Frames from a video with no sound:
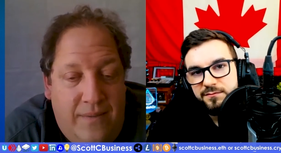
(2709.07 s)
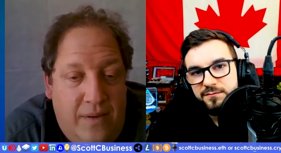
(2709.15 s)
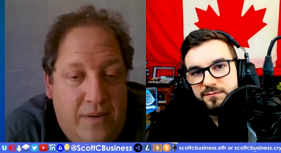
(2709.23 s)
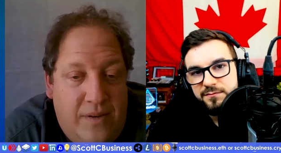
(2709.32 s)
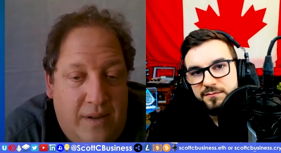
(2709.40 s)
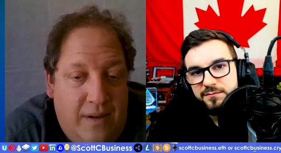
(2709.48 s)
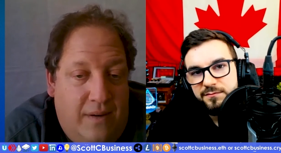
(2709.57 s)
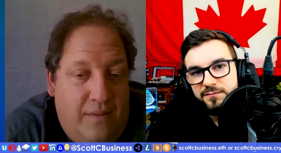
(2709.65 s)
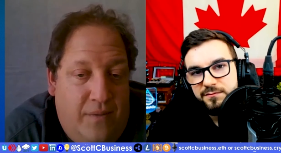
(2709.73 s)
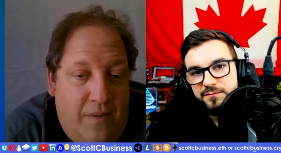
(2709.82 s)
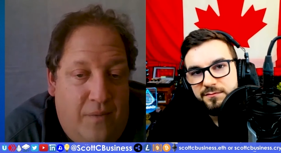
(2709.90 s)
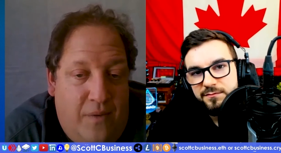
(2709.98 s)
Speaker 1: in the future
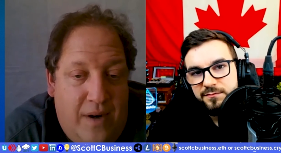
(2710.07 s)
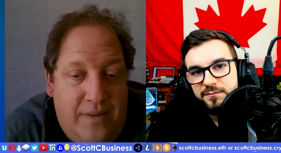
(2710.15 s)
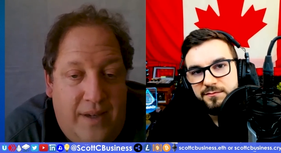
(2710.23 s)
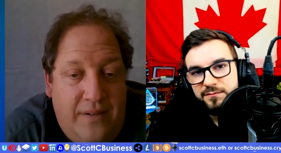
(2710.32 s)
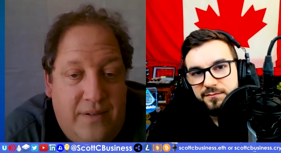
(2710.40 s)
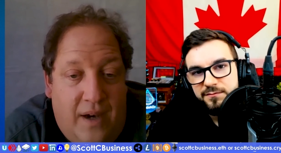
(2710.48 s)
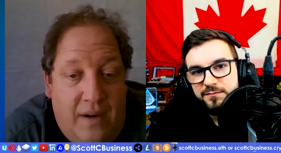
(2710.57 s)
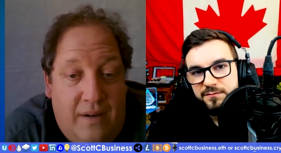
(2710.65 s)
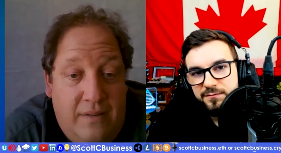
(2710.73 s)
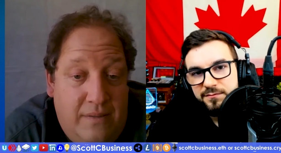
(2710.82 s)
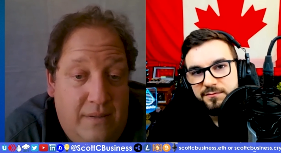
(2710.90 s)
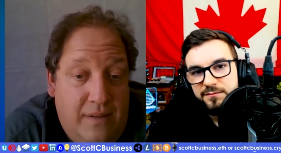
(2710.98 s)
of, of where things
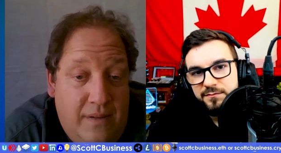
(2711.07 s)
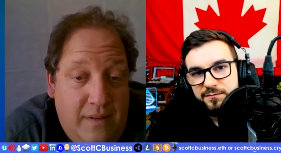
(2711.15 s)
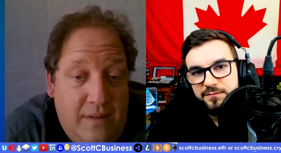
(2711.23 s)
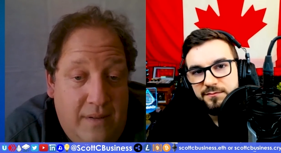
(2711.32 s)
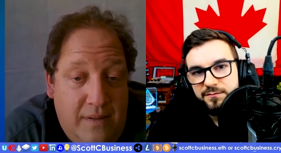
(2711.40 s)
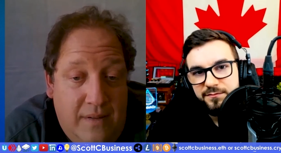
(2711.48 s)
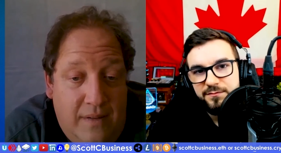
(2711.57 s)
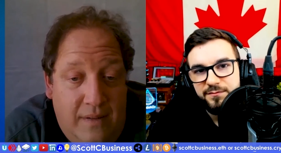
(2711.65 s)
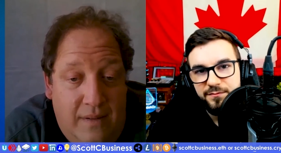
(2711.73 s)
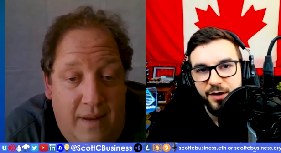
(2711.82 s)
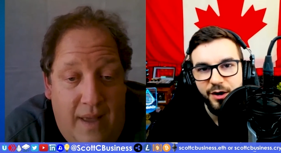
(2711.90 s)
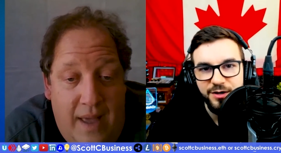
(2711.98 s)
go.
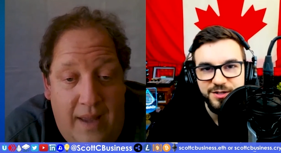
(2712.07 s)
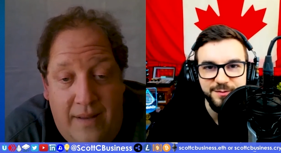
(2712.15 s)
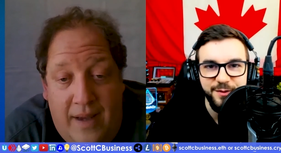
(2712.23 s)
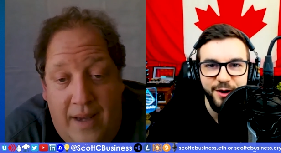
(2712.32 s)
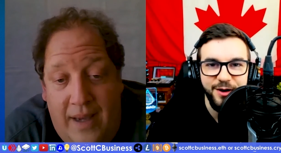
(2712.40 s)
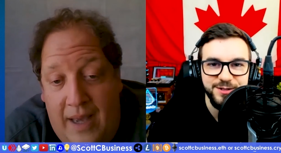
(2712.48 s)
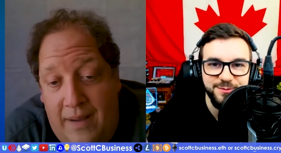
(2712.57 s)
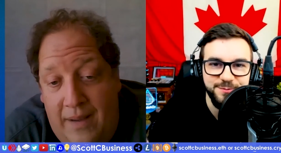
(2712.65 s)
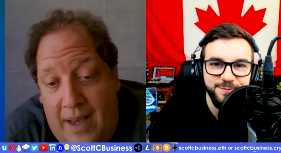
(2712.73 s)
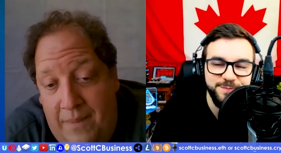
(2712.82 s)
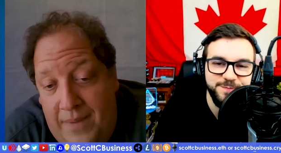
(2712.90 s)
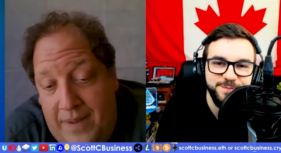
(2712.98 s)
And awesome, I, I,
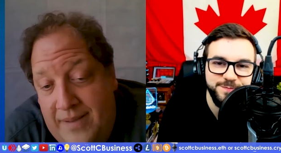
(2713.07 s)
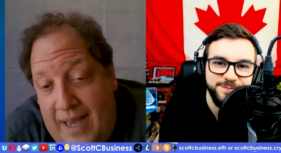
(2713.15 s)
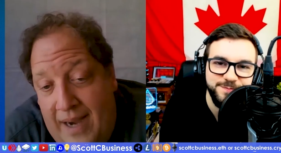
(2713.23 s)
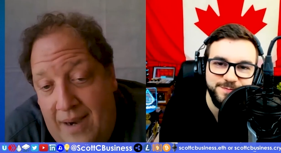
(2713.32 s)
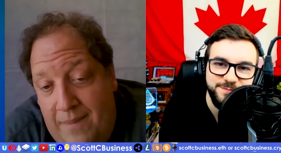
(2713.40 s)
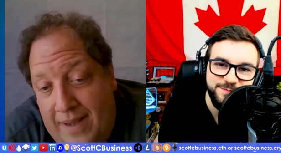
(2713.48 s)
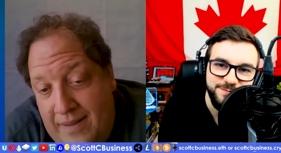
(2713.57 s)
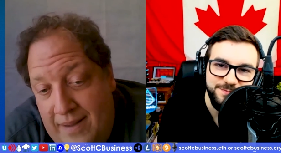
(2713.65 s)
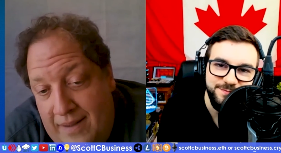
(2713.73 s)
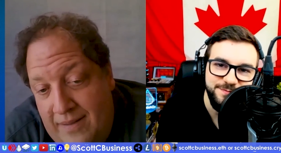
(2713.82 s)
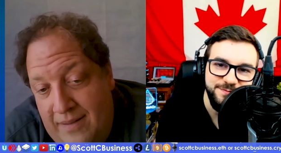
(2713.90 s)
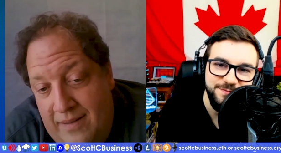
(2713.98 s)
awesome. I'm excited about
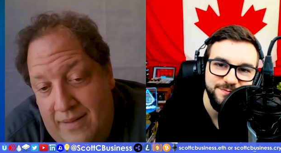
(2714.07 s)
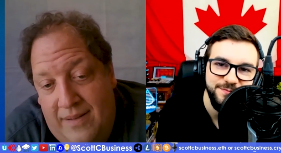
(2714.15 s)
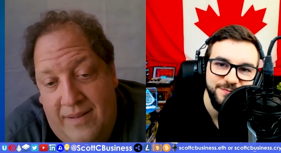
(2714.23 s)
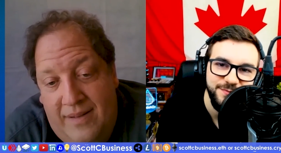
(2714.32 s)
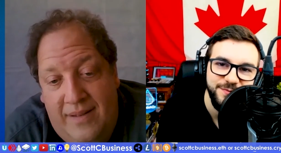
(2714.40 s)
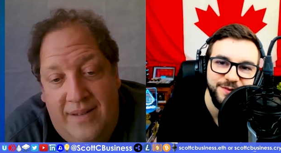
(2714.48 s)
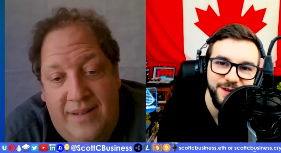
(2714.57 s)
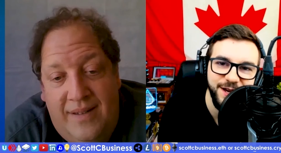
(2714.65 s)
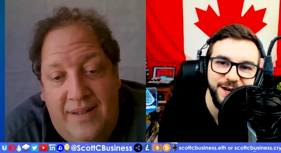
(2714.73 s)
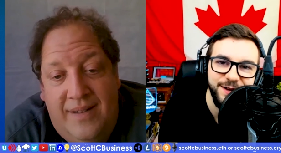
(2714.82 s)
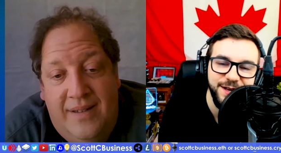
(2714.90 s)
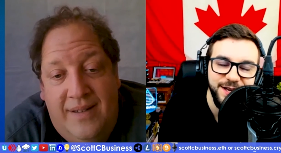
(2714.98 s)
this.
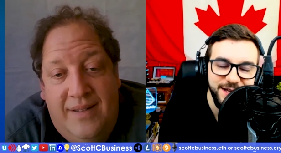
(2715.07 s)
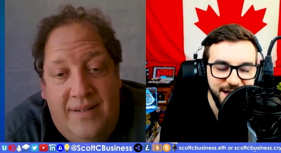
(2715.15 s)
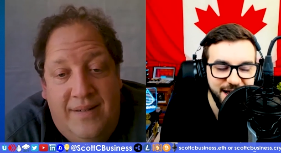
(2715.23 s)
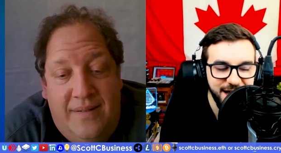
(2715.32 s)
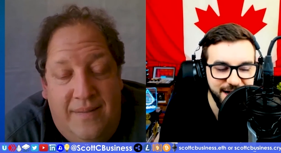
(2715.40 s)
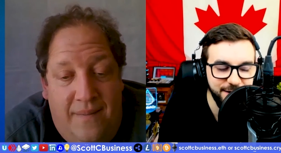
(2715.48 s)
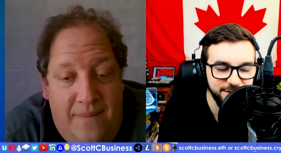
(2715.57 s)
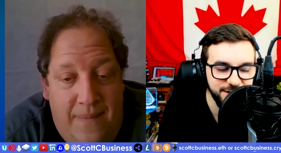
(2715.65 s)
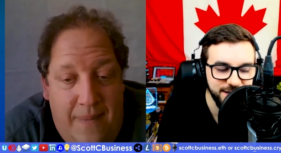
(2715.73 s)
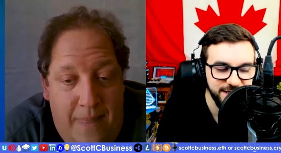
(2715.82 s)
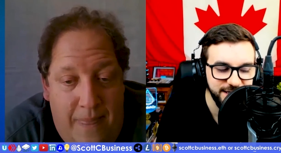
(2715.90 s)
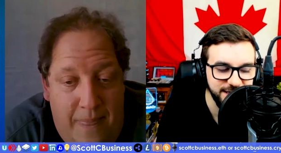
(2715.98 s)
Speaker 2: Yeah. Yeah.
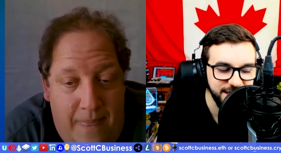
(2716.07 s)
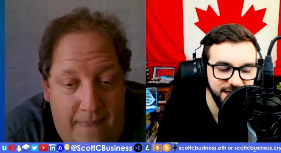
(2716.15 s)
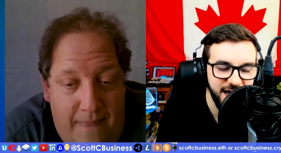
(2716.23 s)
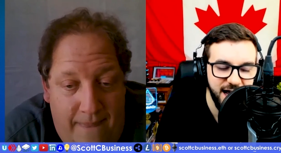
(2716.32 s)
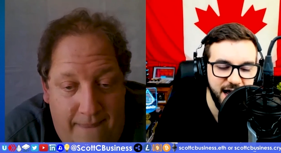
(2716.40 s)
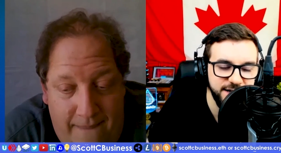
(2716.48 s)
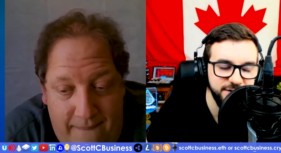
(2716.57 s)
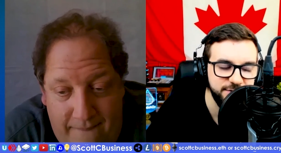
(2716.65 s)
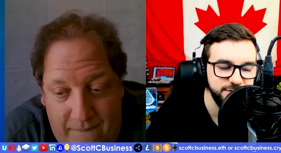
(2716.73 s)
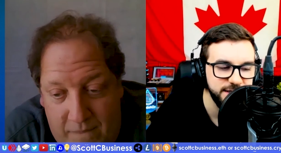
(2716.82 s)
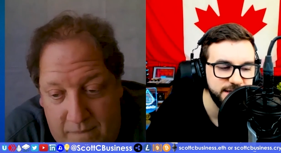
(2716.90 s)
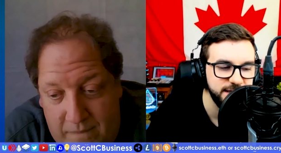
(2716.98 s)
And I was going to say like,
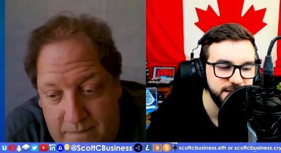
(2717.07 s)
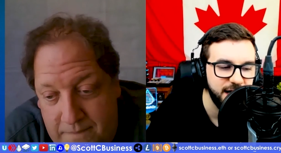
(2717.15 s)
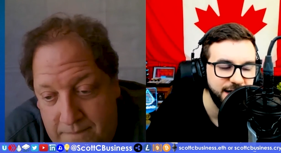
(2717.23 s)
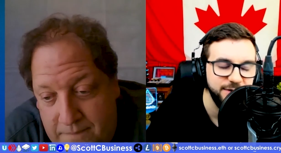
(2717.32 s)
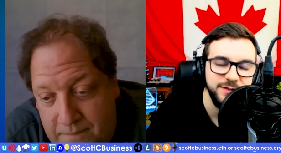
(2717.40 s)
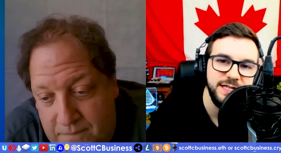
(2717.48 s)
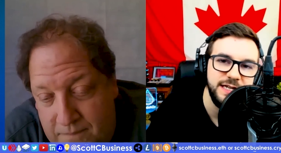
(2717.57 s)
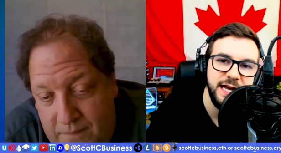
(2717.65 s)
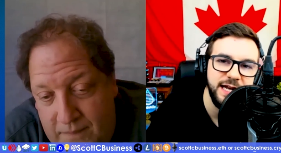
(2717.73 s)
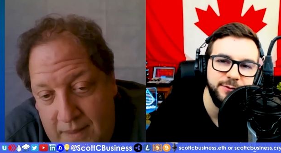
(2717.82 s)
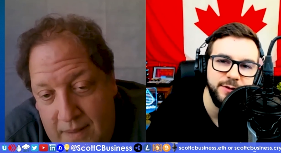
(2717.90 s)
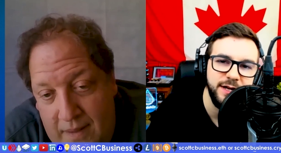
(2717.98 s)
yeah, I don't, uh, I
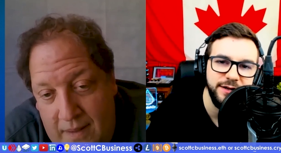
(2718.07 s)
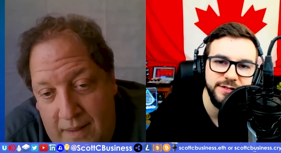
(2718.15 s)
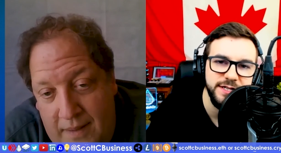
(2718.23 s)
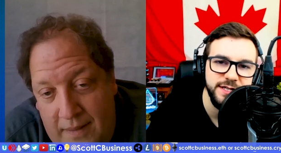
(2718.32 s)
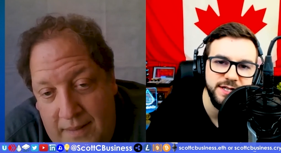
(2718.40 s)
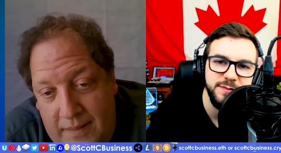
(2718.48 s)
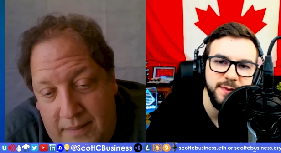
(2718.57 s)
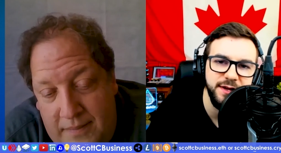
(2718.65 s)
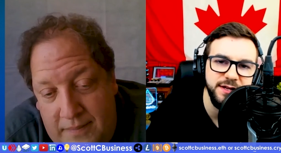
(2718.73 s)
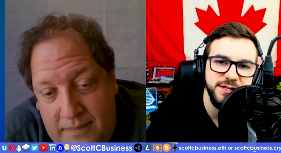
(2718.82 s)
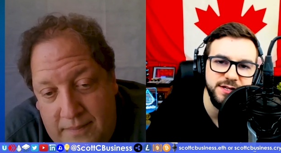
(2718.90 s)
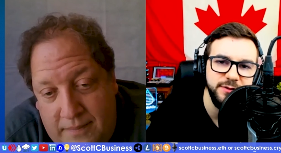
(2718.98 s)
don't see anyone else
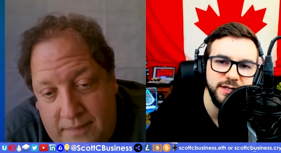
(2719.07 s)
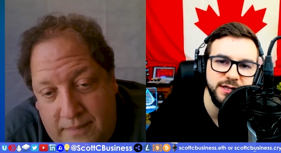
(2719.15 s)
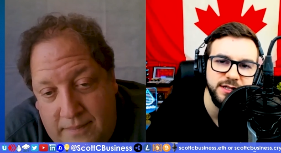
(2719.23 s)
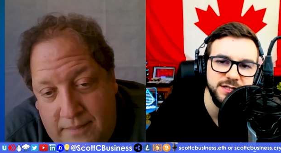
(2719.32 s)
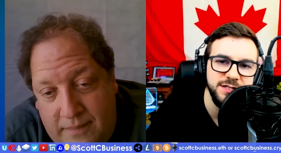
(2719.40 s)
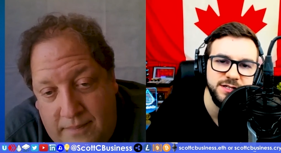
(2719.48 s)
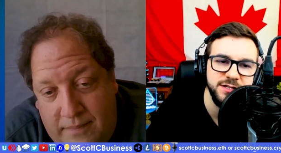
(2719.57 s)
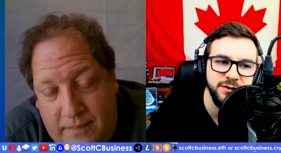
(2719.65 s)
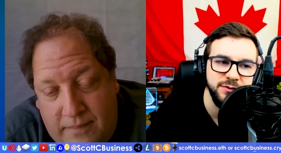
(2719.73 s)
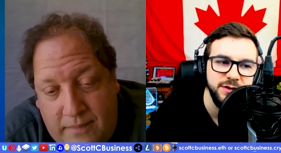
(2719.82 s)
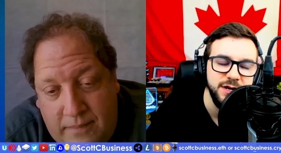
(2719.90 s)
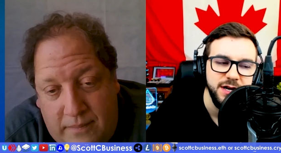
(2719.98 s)
in the space doing
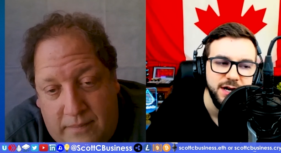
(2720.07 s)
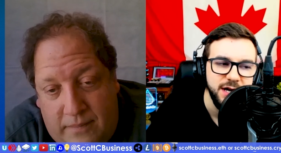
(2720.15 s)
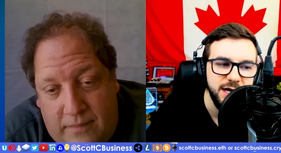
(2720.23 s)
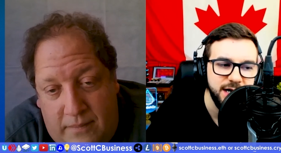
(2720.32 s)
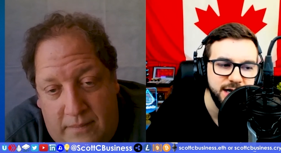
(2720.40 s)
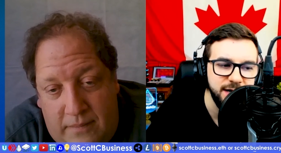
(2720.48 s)
this. So,